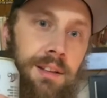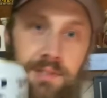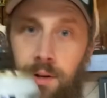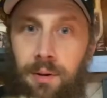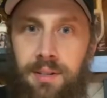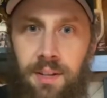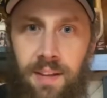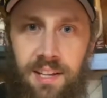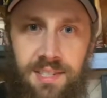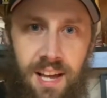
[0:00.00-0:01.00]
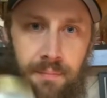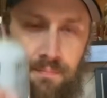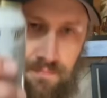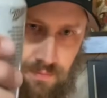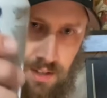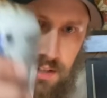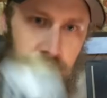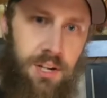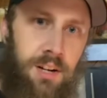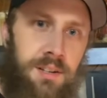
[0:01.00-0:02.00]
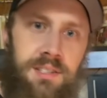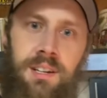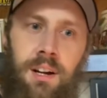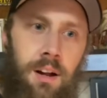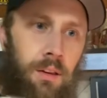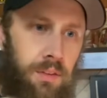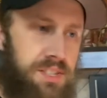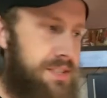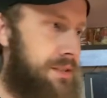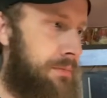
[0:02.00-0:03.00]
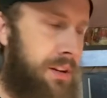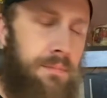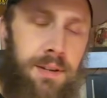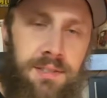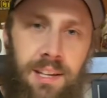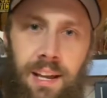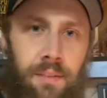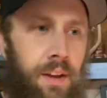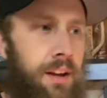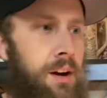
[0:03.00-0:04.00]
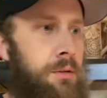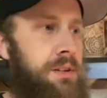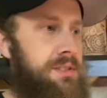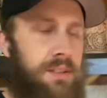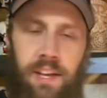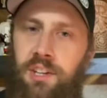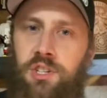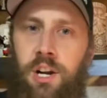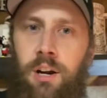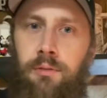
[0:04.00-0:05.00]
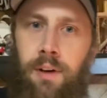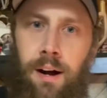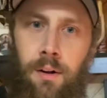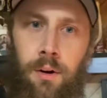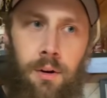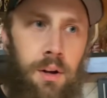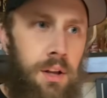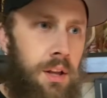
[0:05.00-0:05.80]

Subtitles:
So, until next time, cheers. Listen to some good music. And like always, like, share, follow.